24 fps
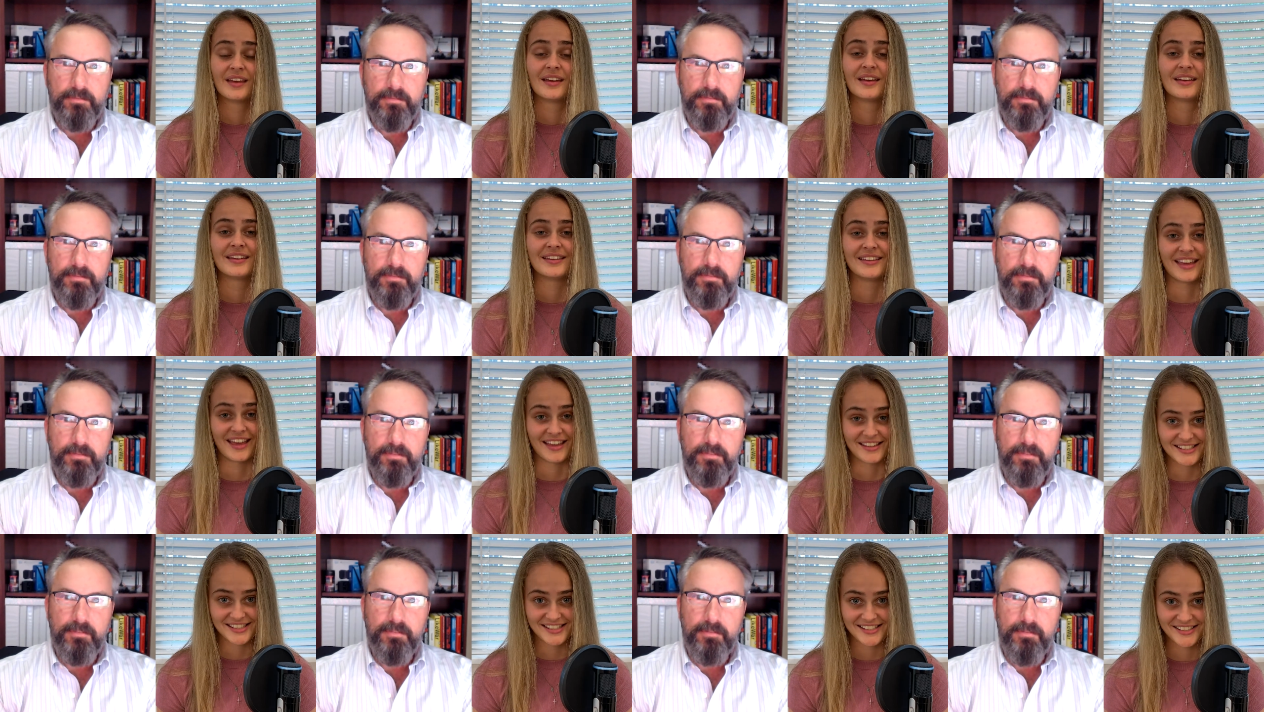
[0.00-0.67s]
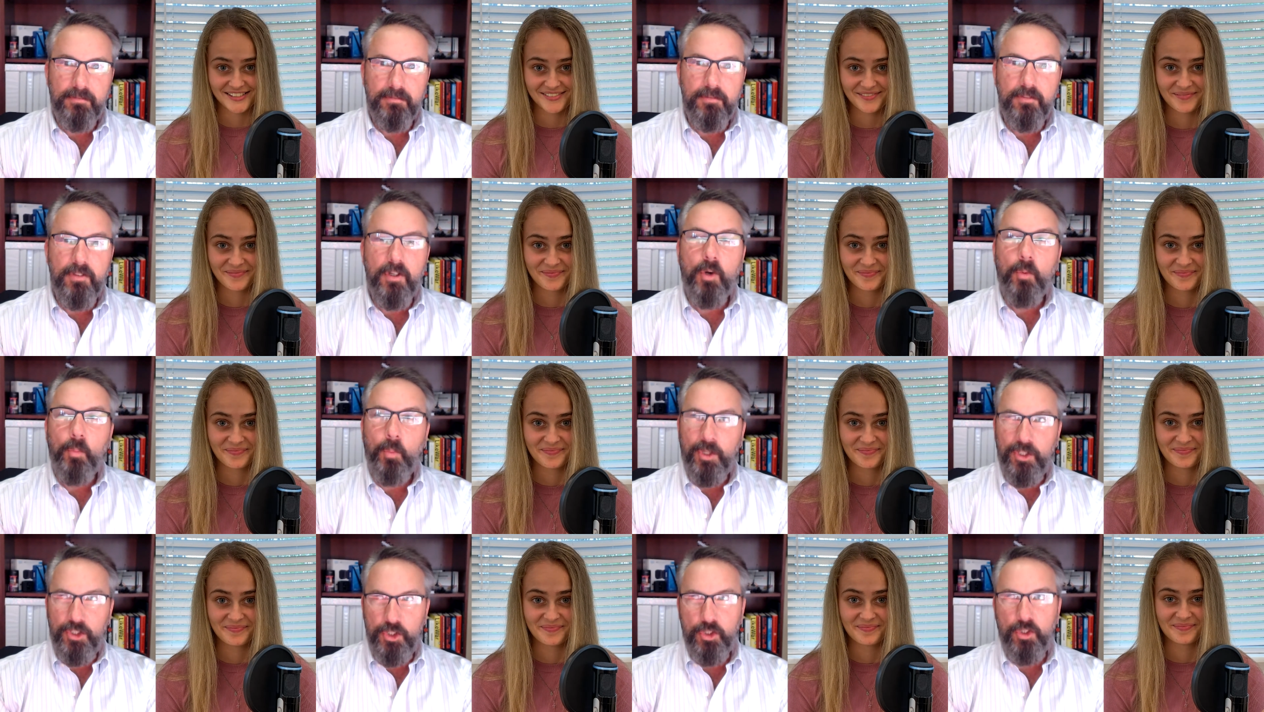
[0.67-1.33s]
Speaker 1: Yes.
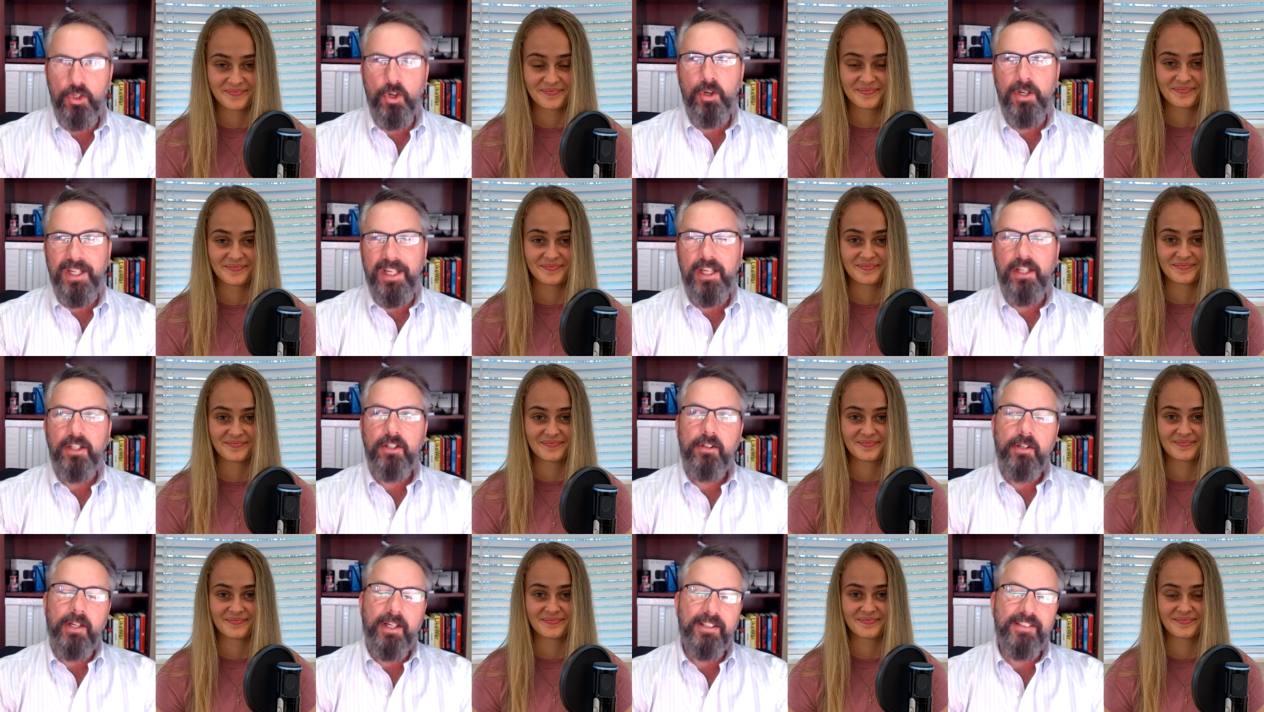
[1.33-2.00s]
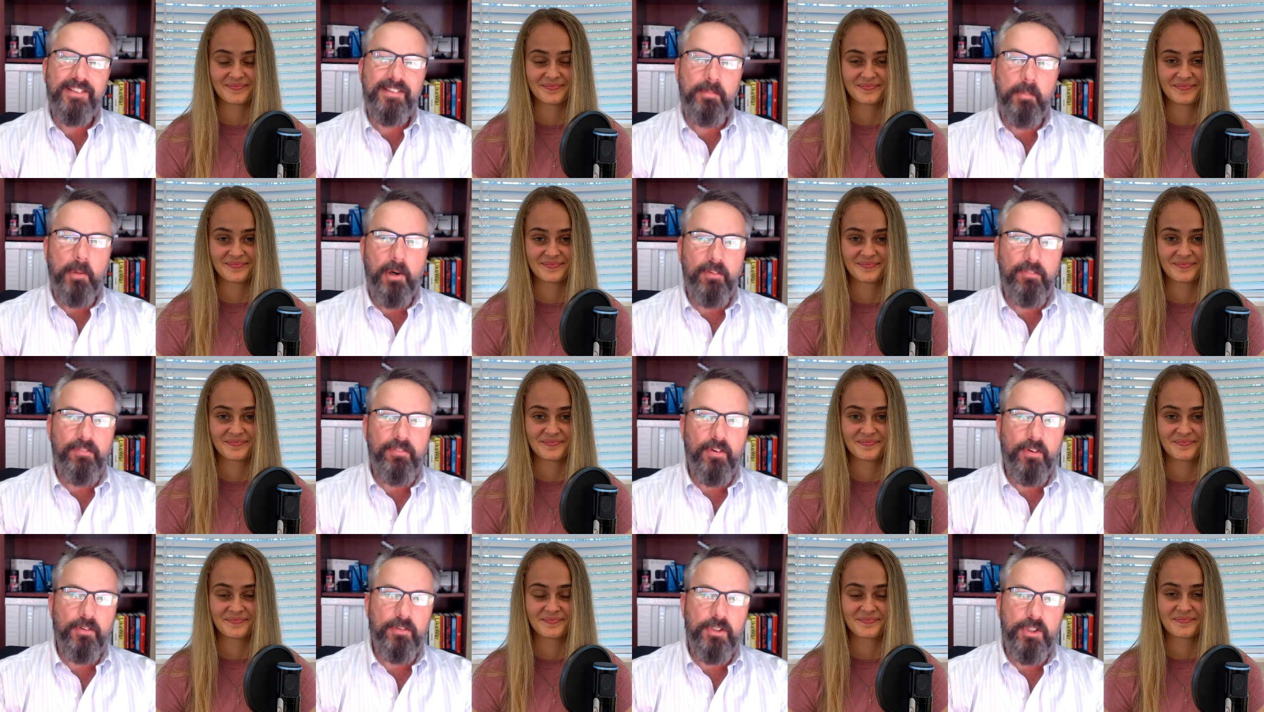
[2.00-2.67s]
When you go to get your next
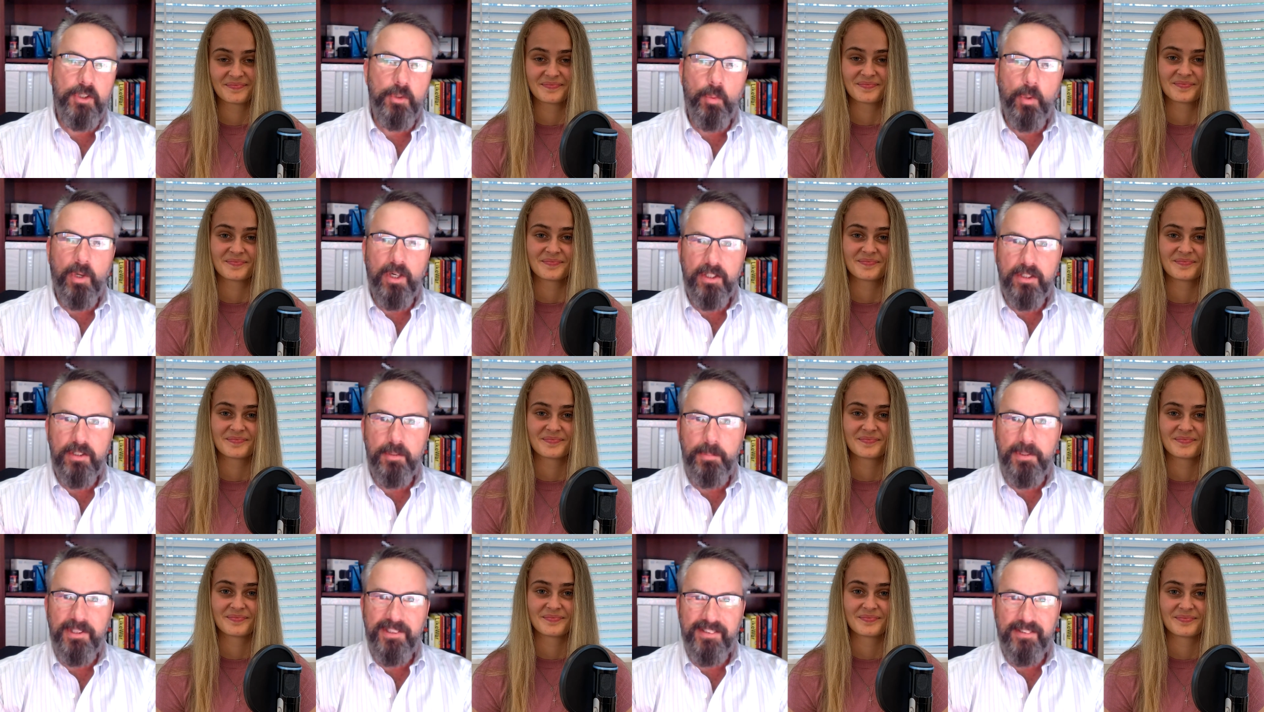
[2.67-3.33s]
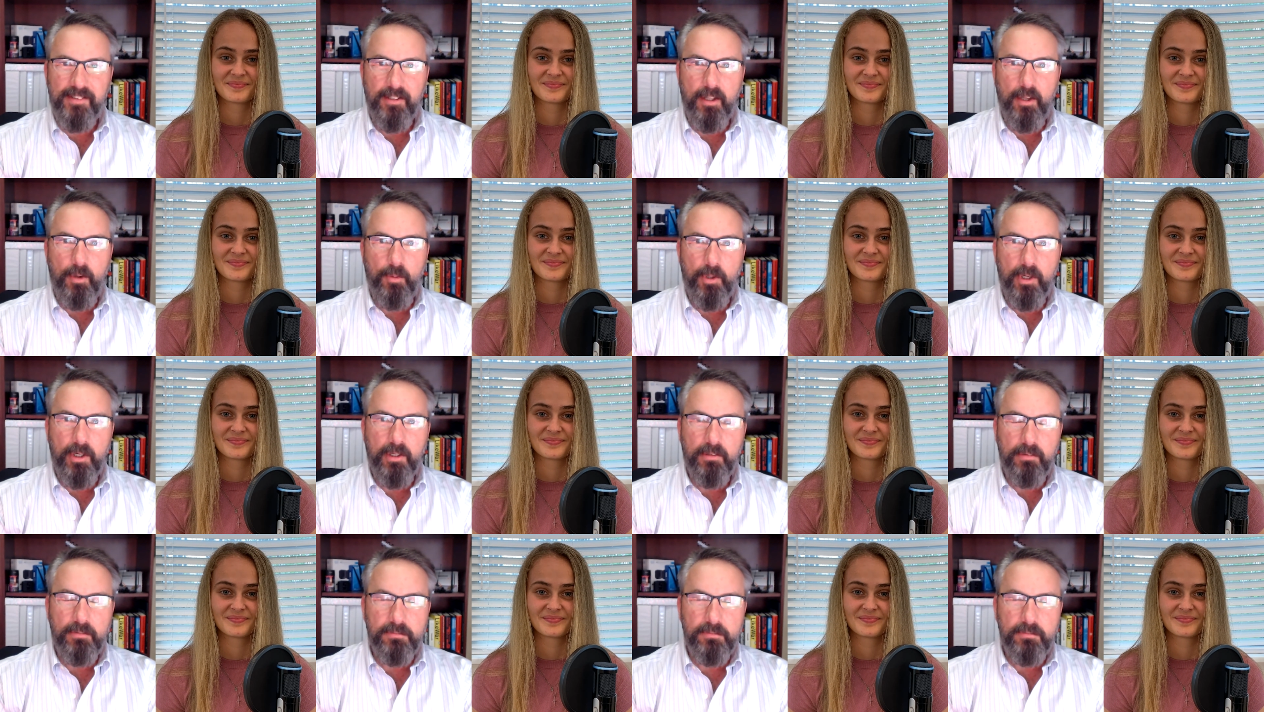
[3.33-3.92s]
smartphone, do you want it to be slower?